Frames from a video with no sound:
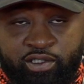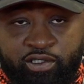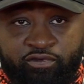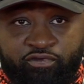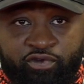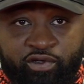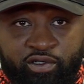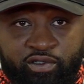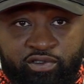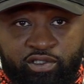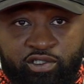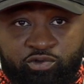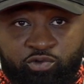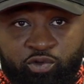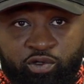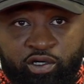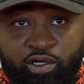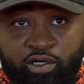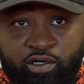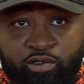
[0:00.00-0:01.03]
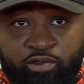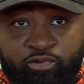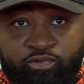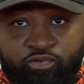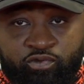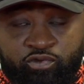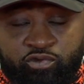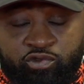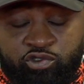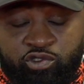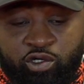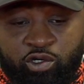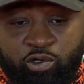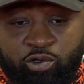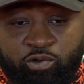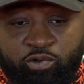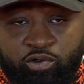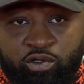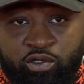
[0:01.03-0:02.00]
defense as well.
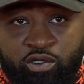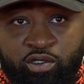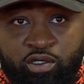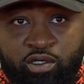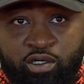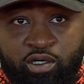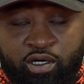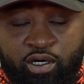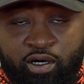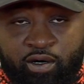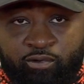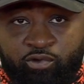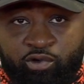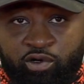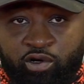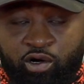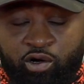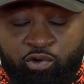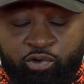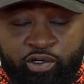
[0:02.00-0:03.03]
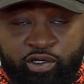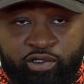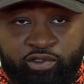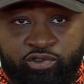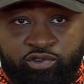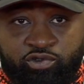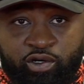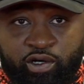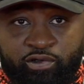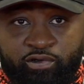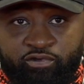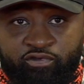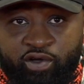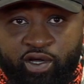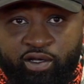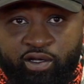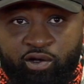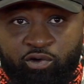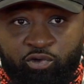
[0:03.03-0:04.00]
So we're always trying to
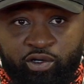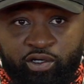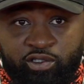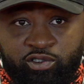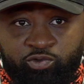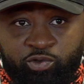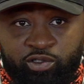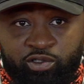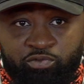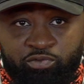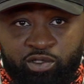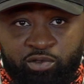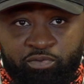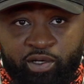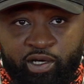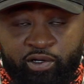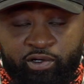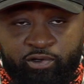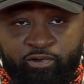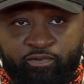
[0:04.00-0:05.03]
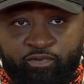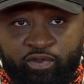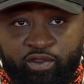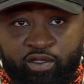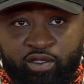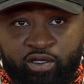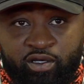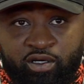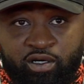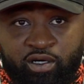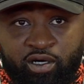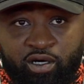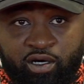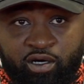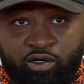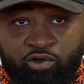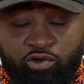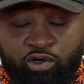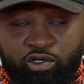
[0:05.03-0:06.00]
find out ways we can be better
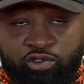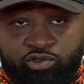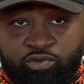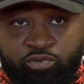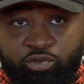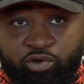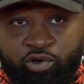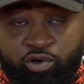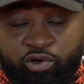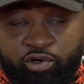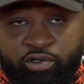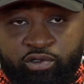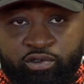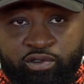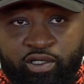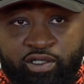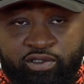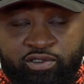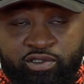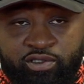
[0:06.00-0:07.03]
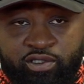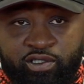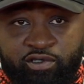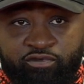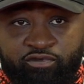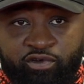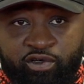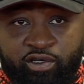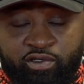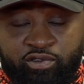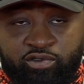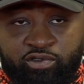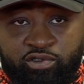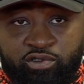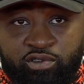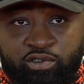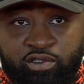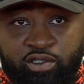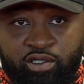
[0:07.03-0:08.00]
across the board as a
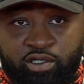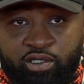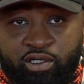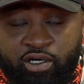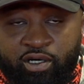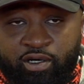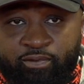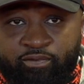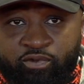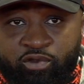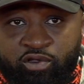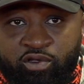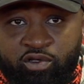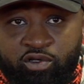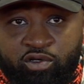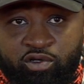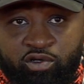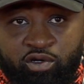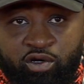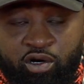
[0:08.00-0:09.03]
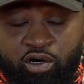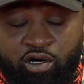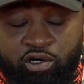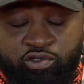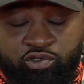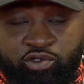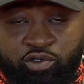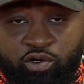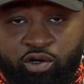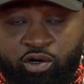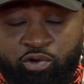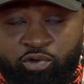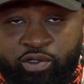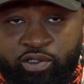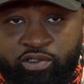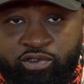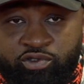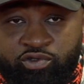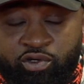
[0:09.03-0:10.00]
defense, and also
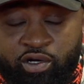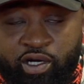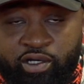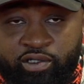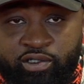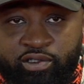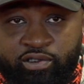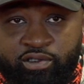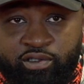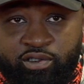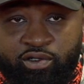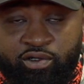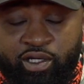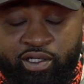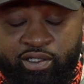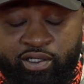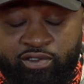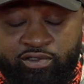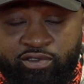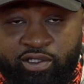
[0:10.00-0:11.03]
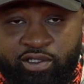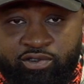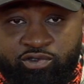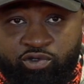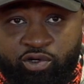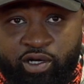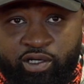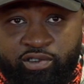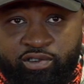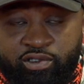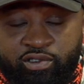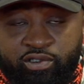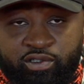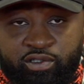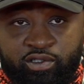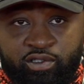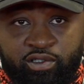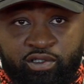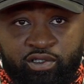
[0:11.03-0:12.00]
always trying to, you know, like I said, trying to
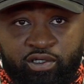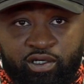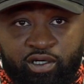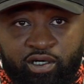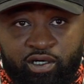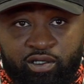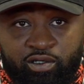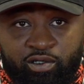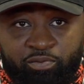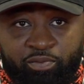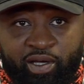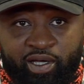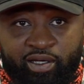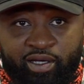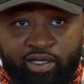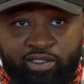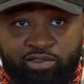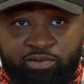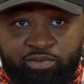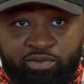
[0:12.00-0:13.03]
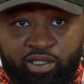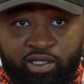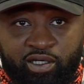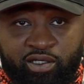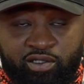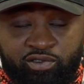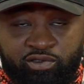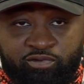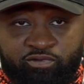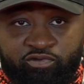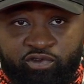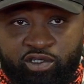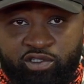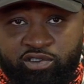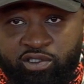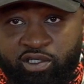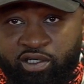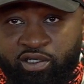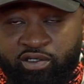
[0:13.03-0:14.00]
look back at some things and
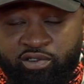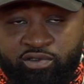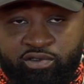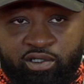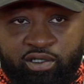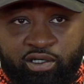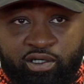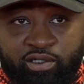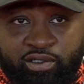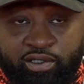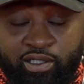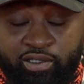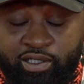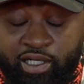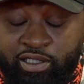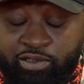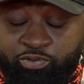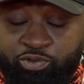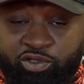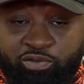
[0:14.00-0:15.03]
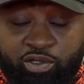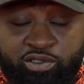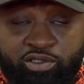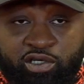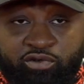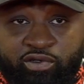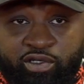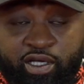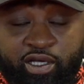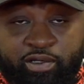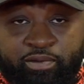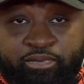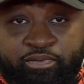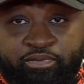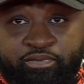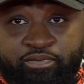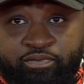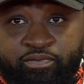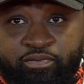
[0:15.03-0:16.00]
fix things. And that's pretty much every day.